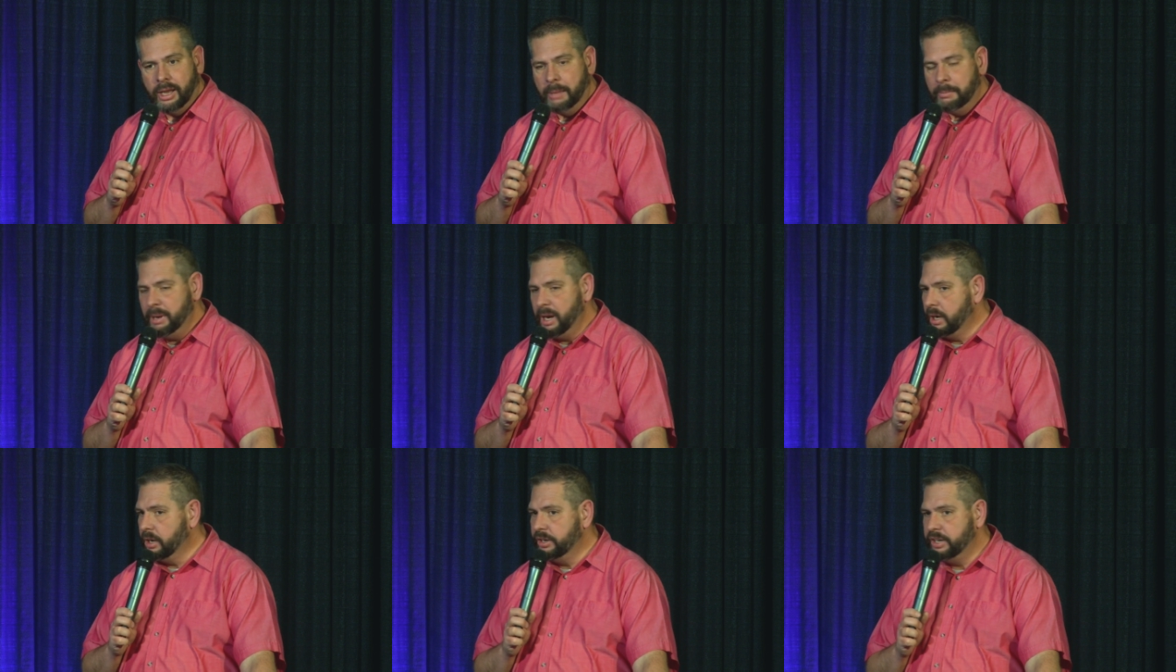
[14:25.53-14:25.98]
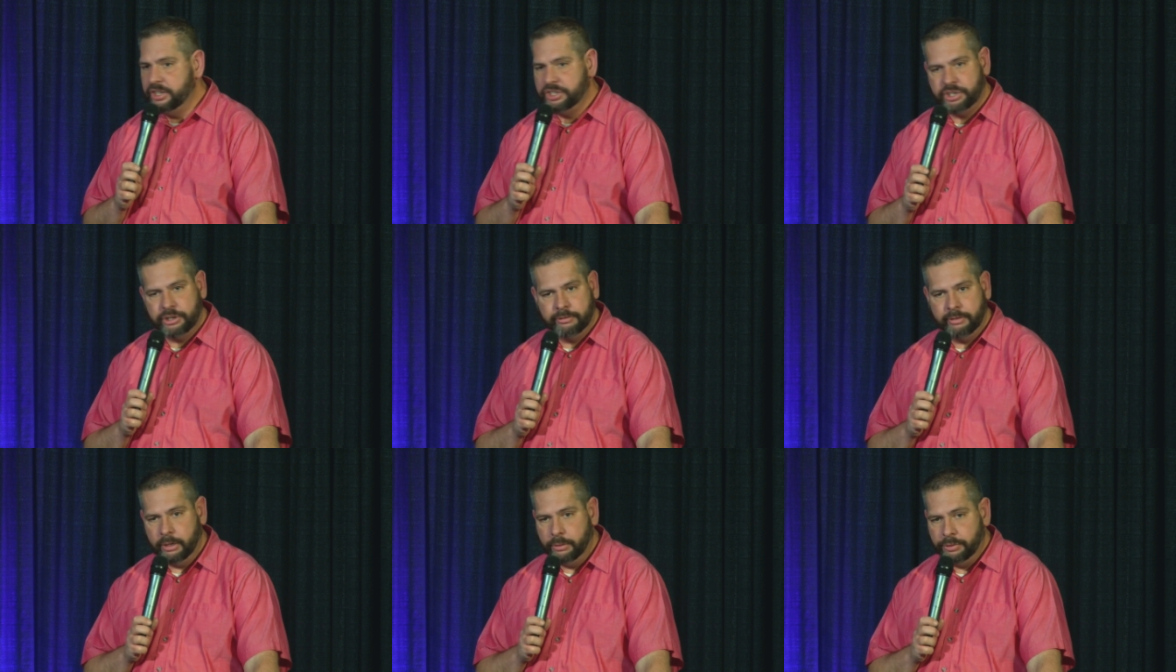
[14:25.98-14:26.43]
I'm not going to
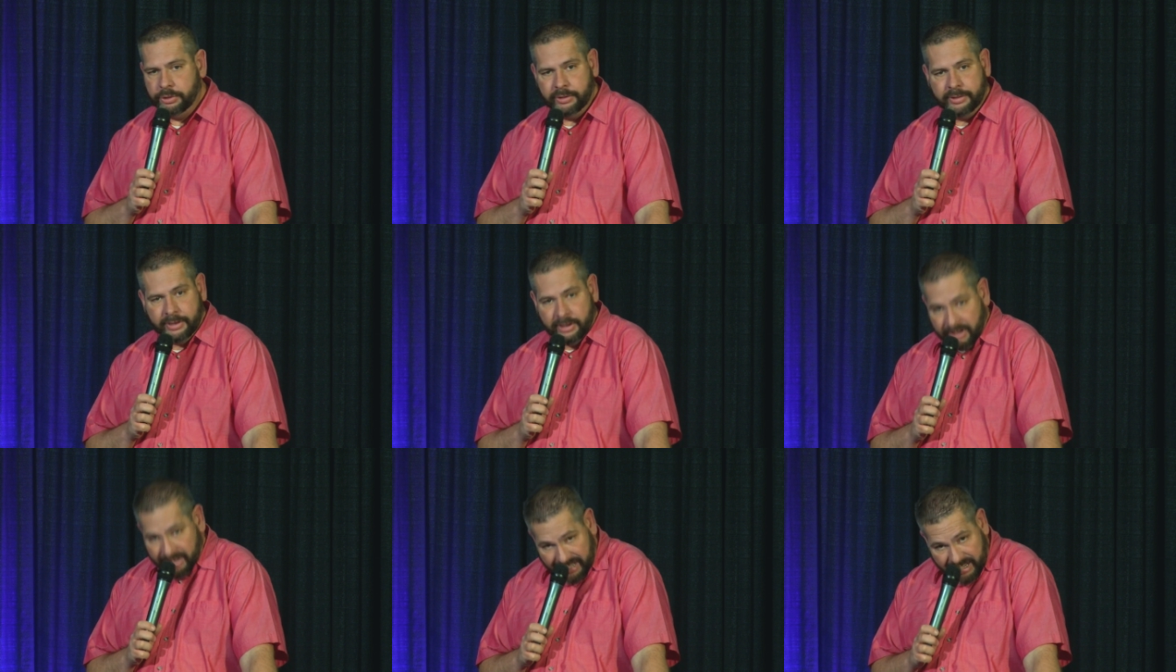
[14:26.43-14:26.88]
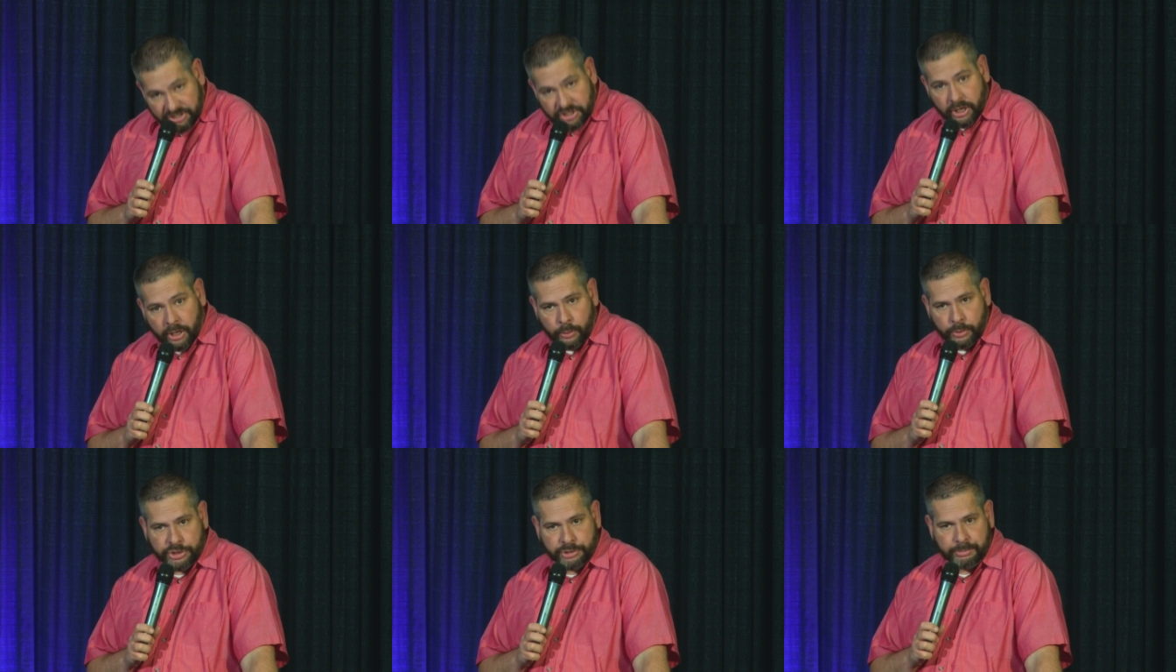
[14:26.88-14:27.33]
disagree with you there. It
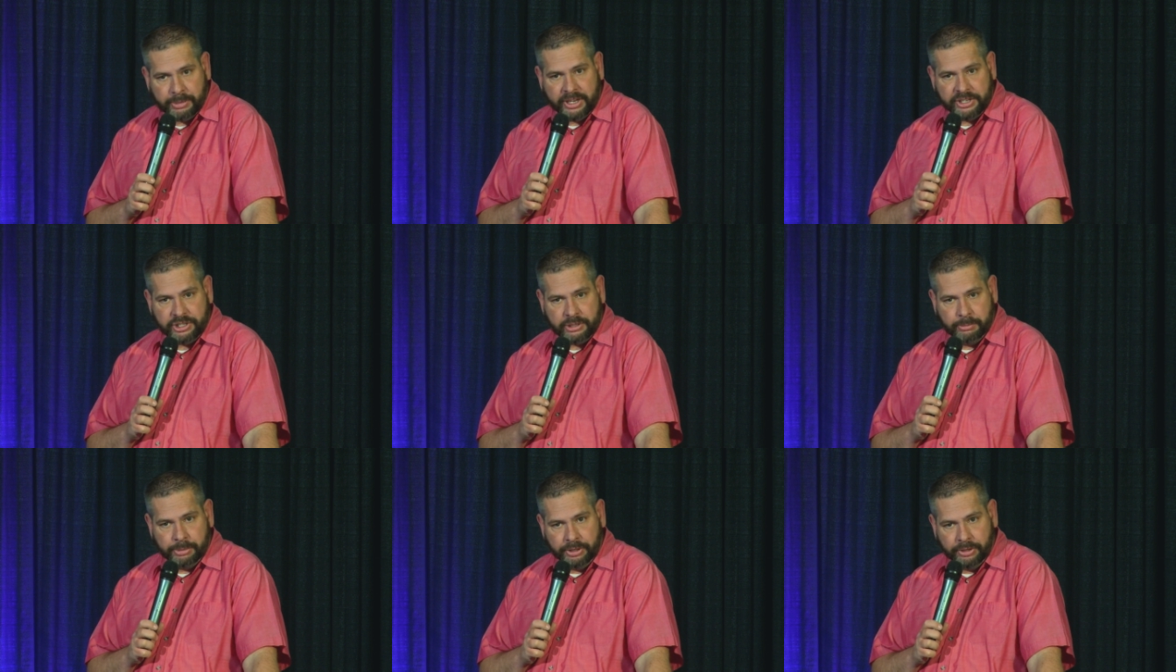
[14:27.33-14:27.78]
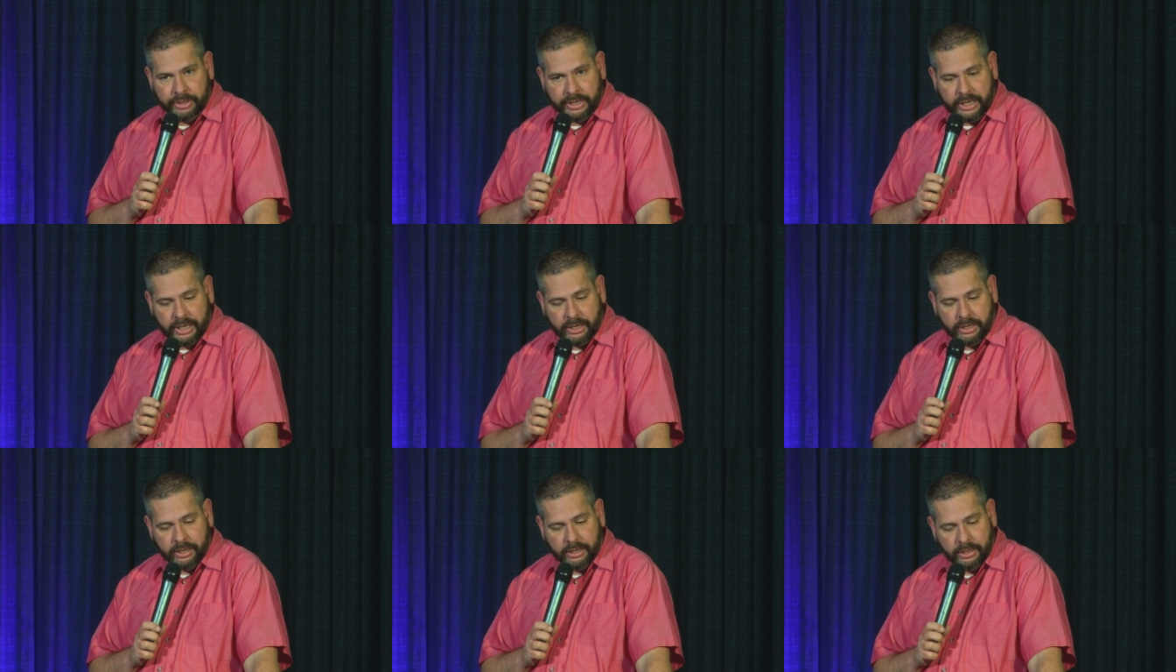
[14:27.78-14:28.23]
is her
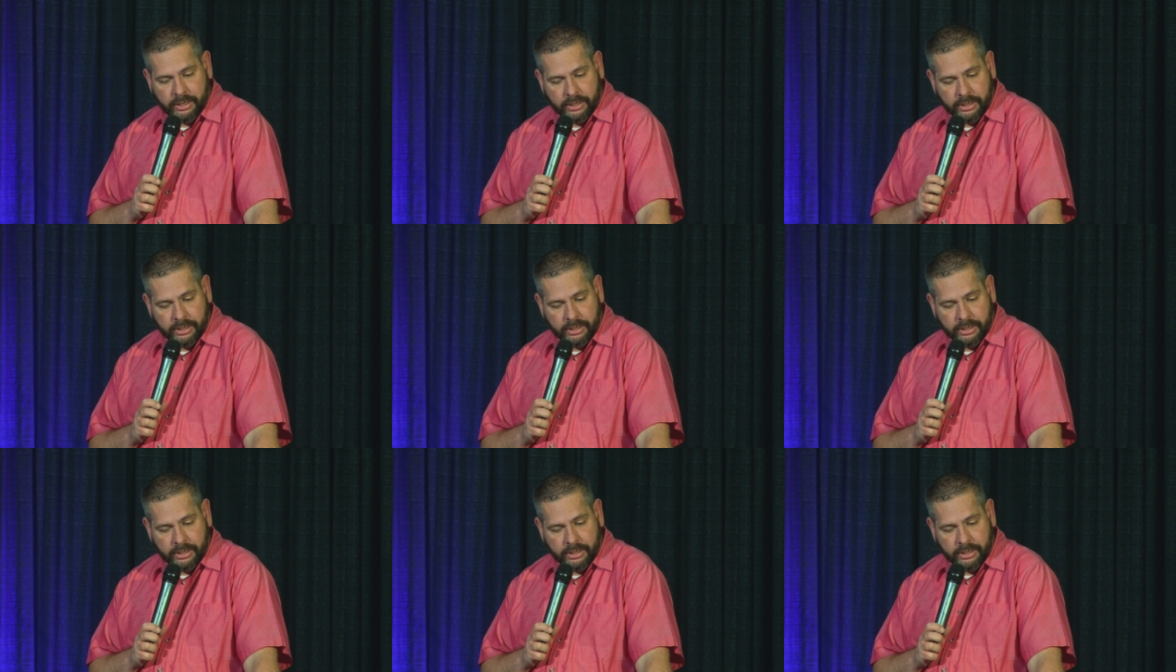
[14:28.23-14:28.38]
responsibility.